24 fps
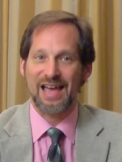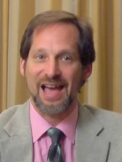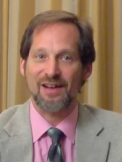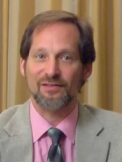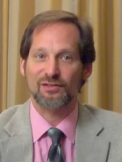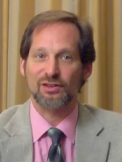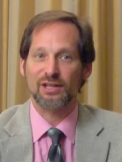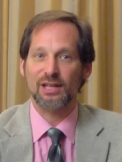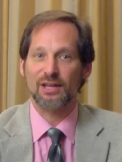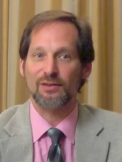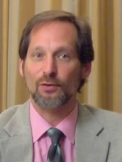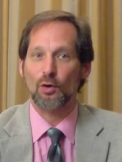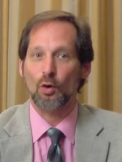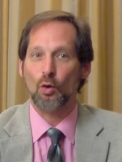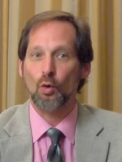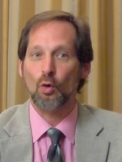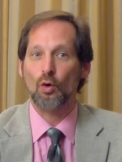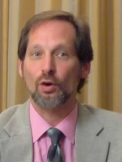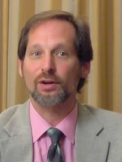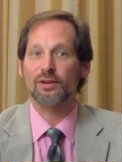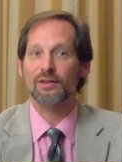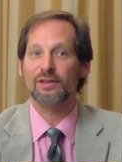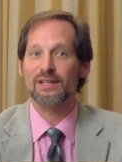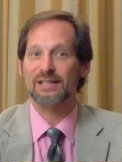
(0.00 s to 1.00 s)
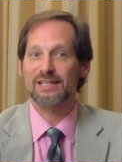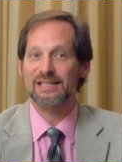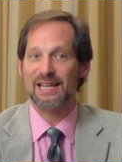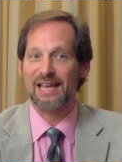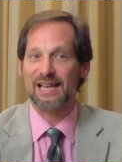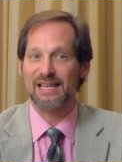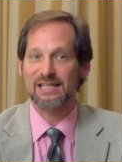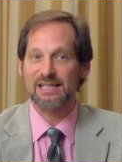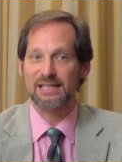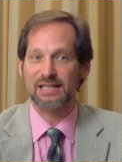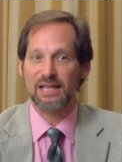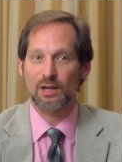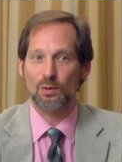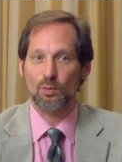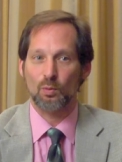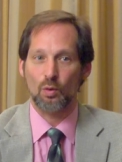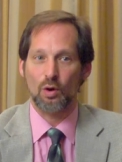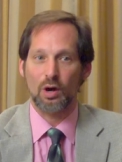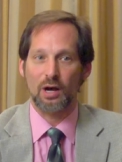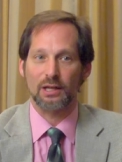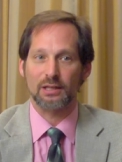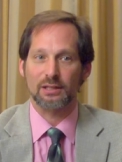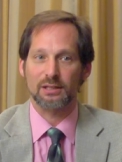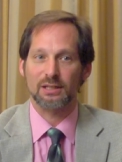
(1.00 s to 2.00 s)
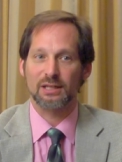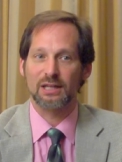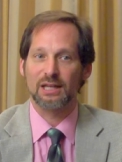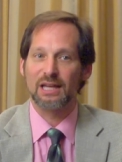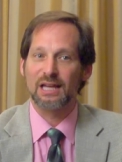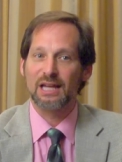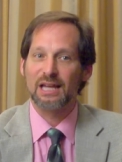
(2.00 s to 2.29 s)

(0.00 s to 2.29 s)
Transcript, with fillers: after they've ordered the test they want,